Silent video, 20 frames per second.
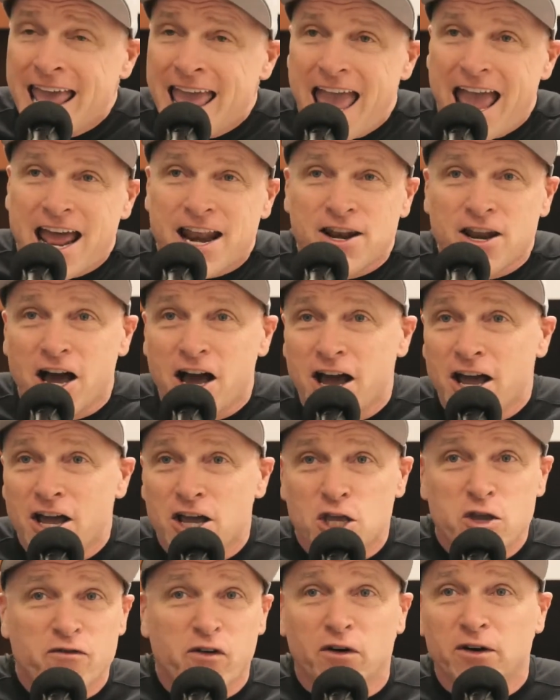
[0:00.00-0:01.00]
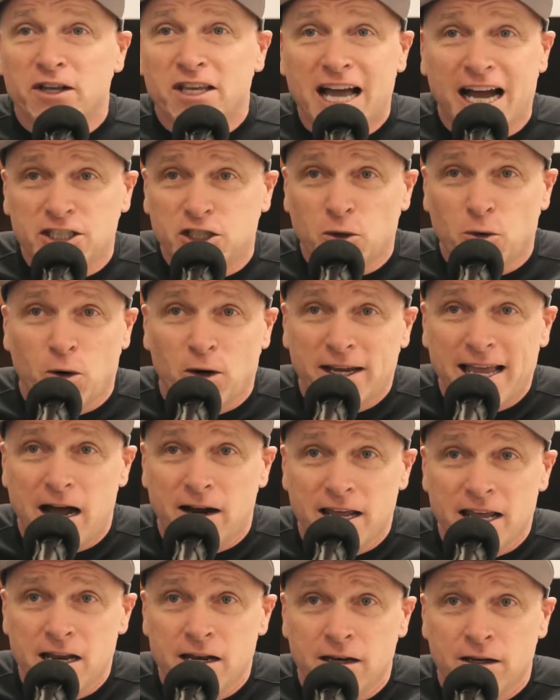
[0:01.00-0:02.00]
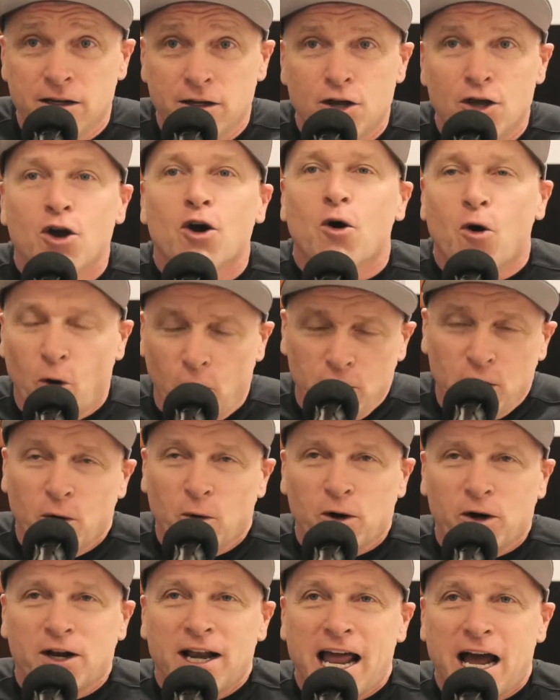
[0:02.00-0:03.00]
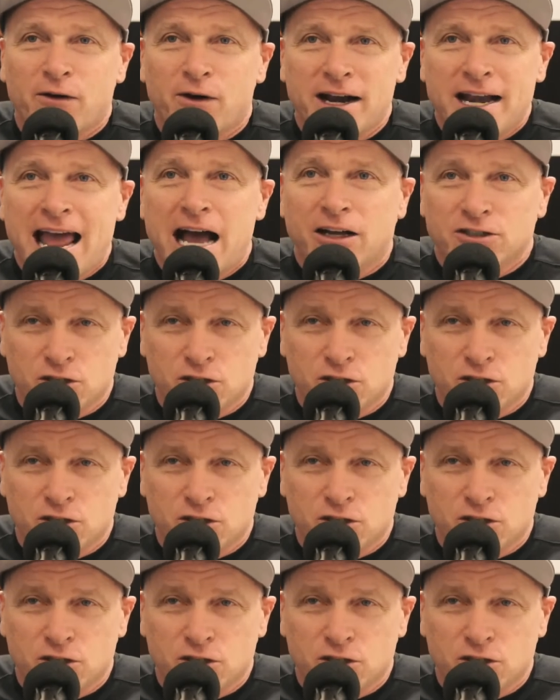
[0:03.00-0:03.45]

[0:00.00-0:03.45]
and uh, you've already got your workout in or you're working out right now.